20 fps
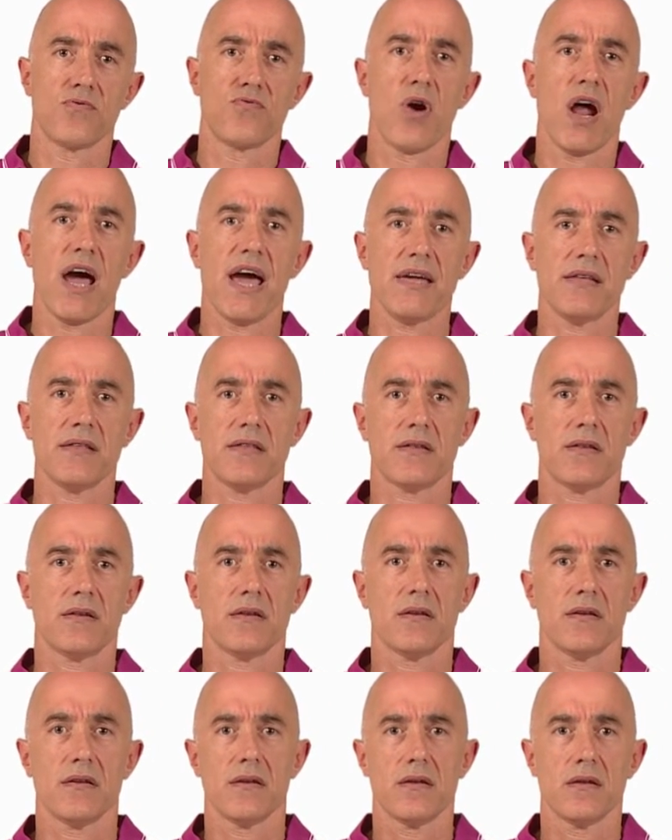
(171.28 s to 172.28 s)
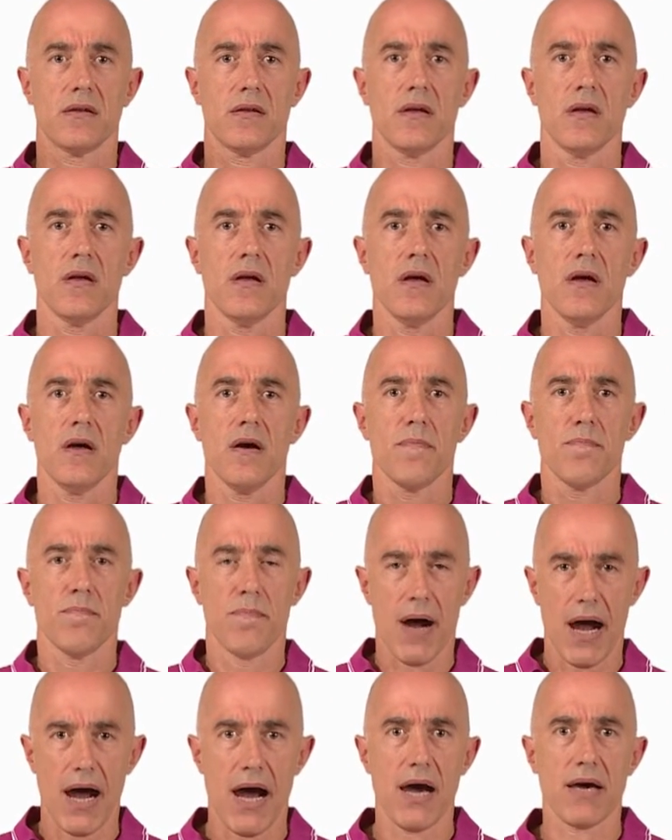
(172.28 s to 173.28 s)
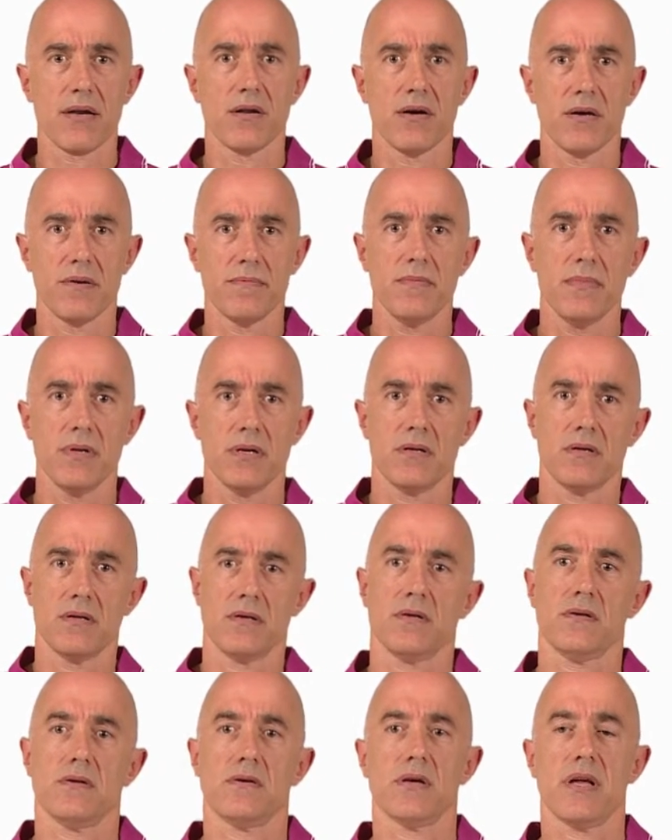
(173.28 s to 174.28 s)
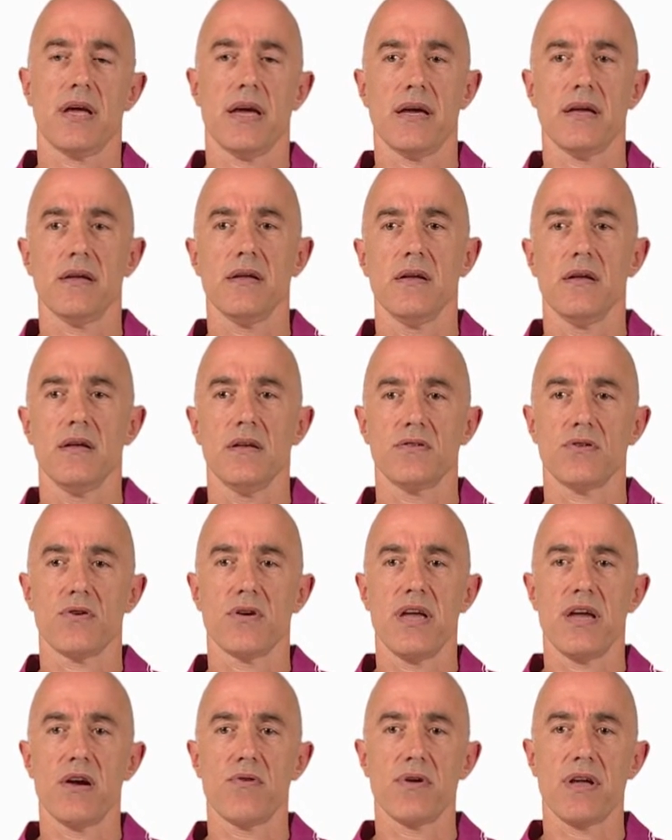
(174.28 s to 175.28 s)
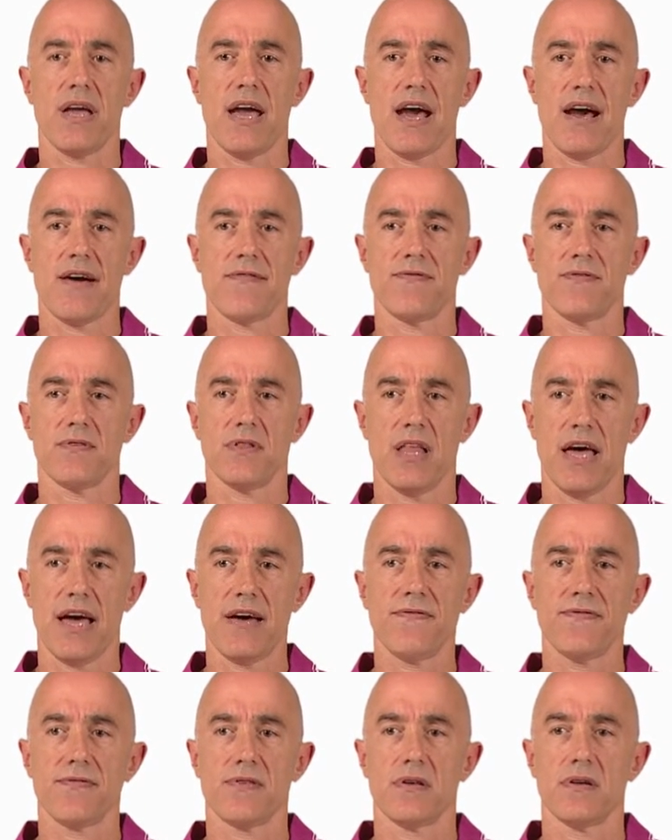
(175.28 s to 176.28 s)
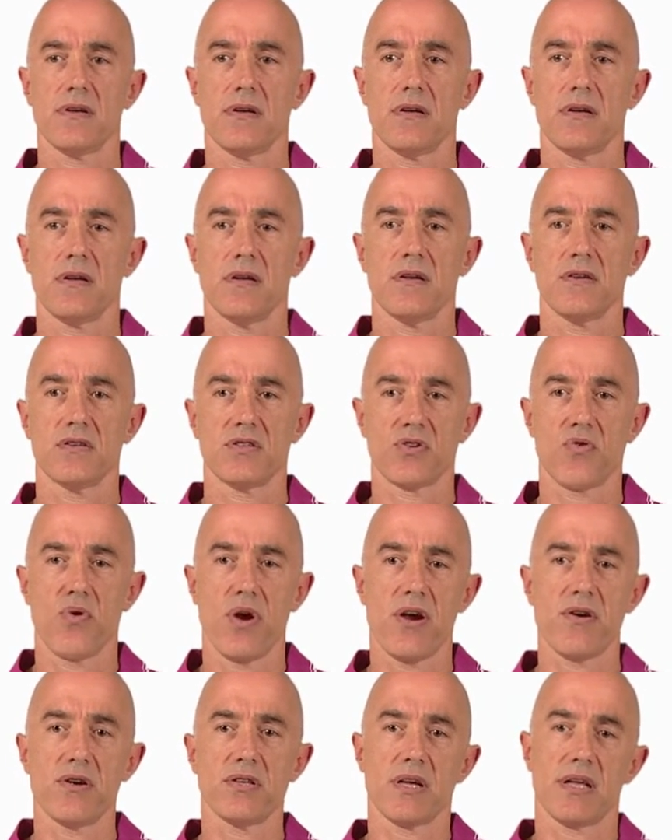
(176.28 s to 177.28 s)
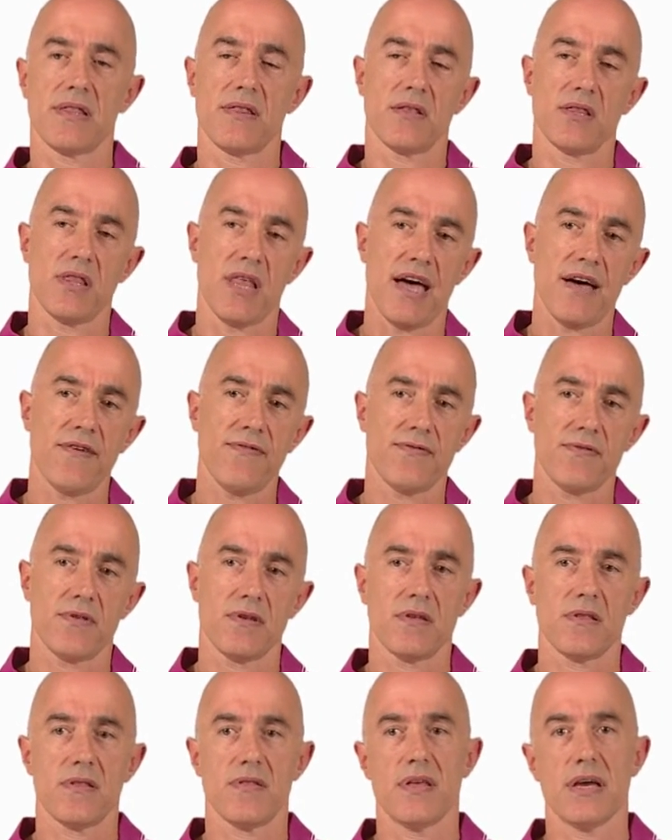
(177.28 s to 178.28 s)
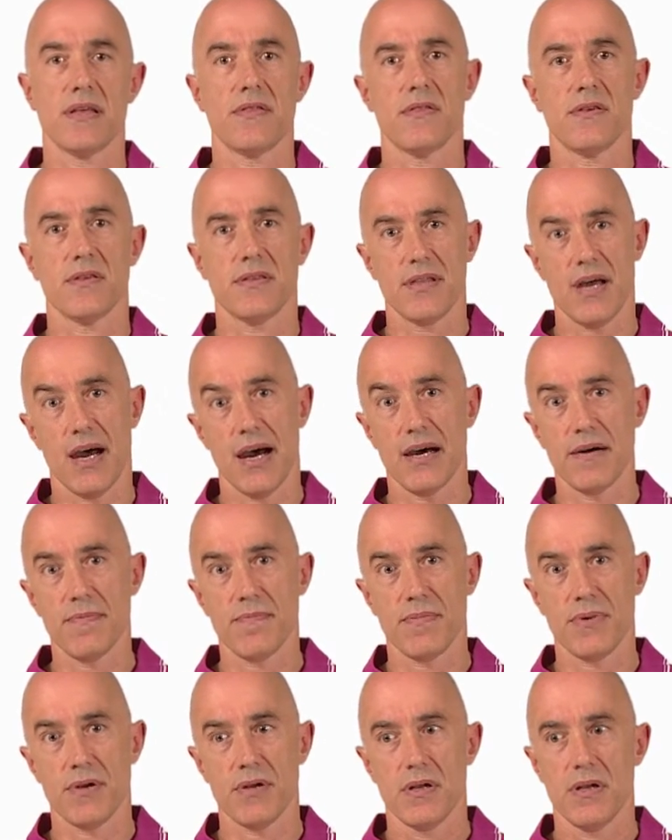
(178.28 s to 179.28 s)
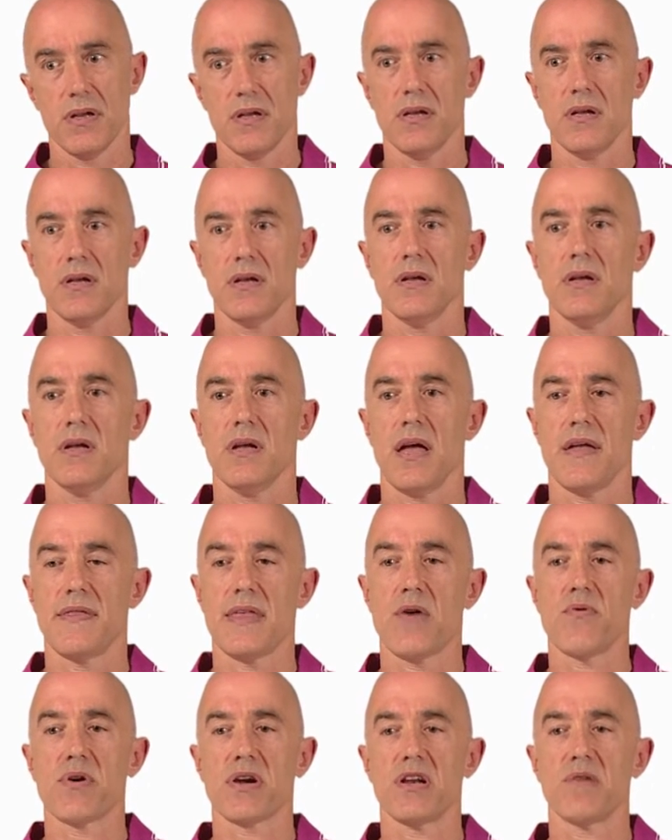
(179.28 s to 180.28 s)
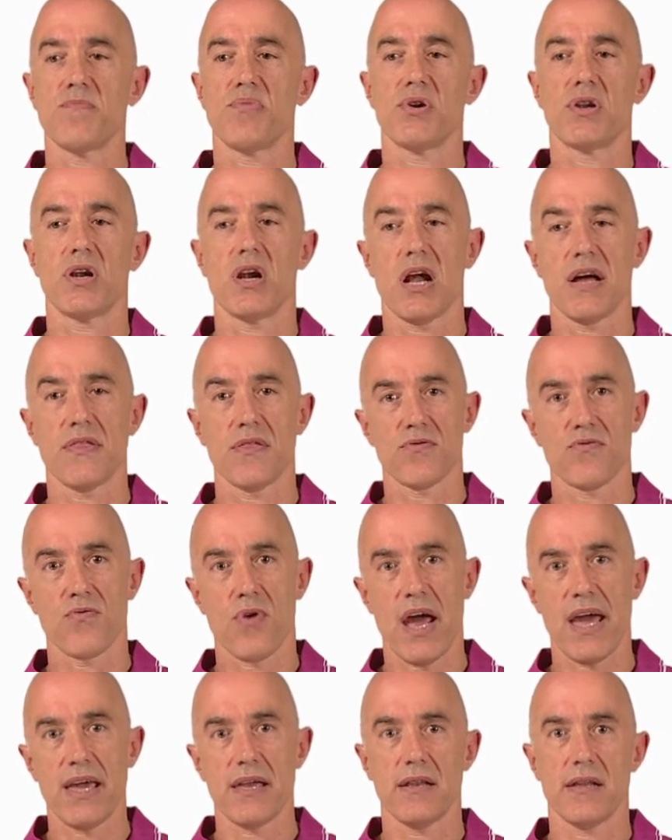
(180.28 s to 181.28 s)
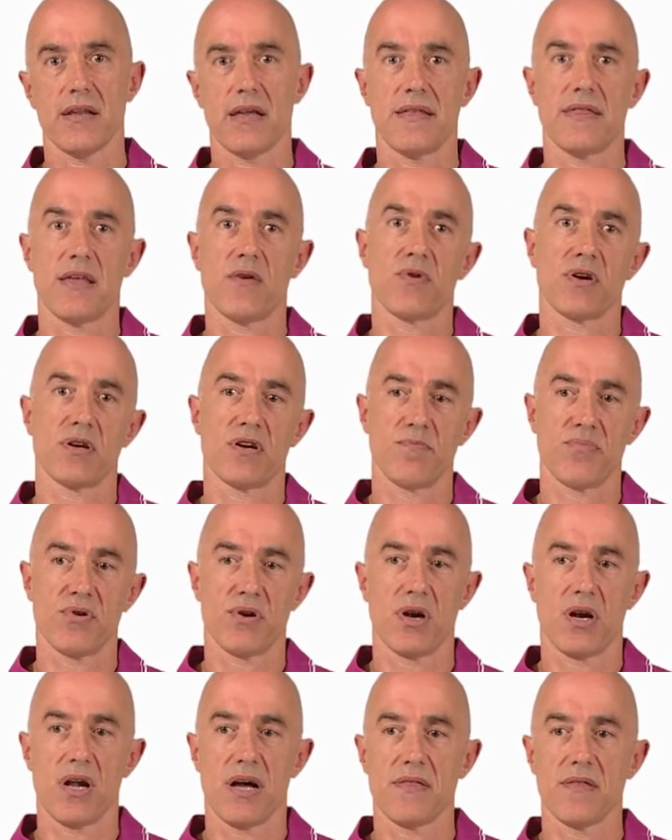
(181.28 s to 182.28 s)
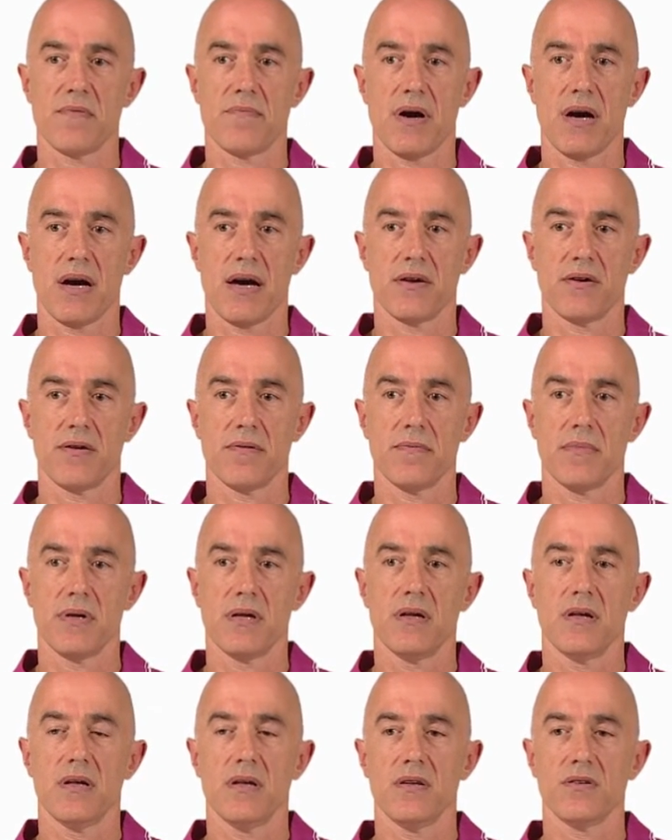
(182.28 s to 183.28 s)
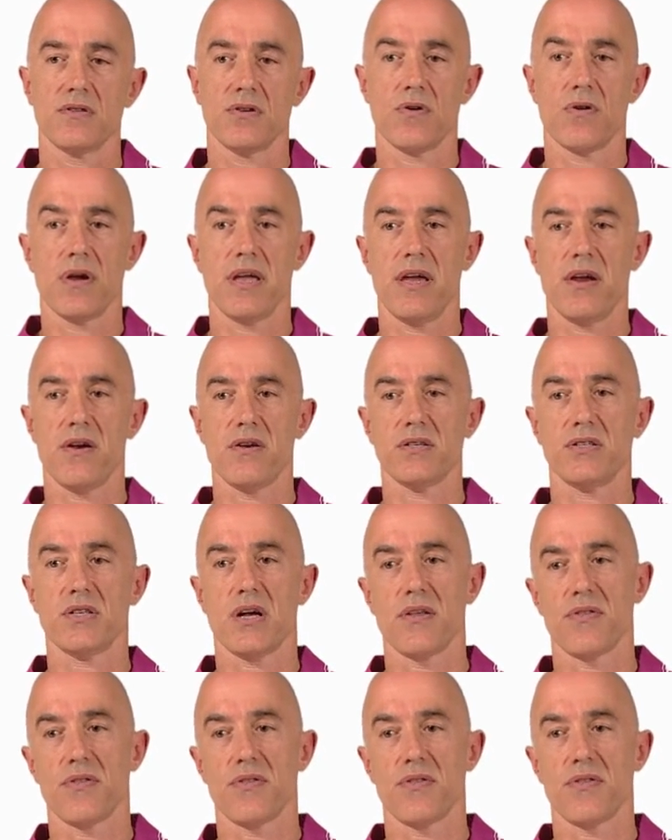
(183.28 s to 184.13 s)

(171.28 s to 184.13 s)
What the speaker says: right, bottom. Okay? So here we have left, squares on the left, then the top. And then we're going to put it on the right, and then we're going to put it on the bottom. So here it's